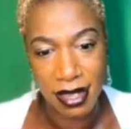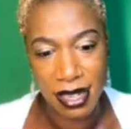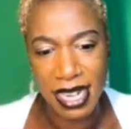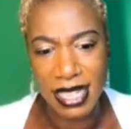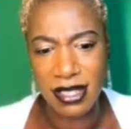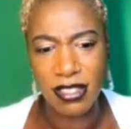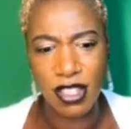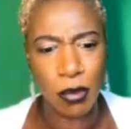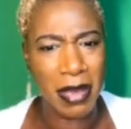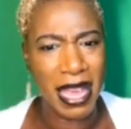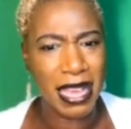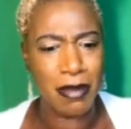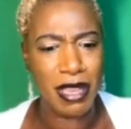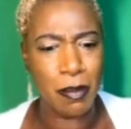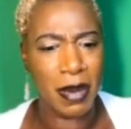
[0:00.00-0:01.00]
It doesn't
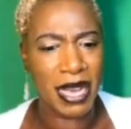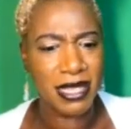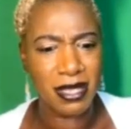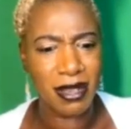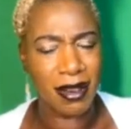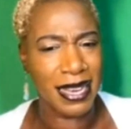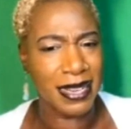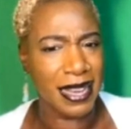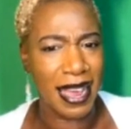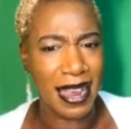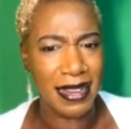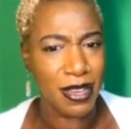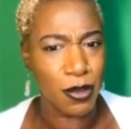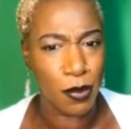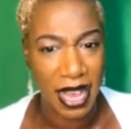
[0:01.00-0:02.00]
make me better in
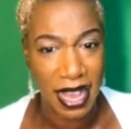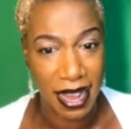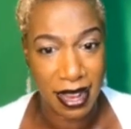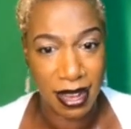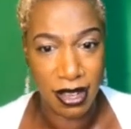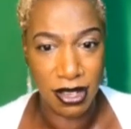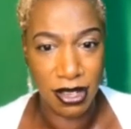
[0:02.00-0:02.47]
any way.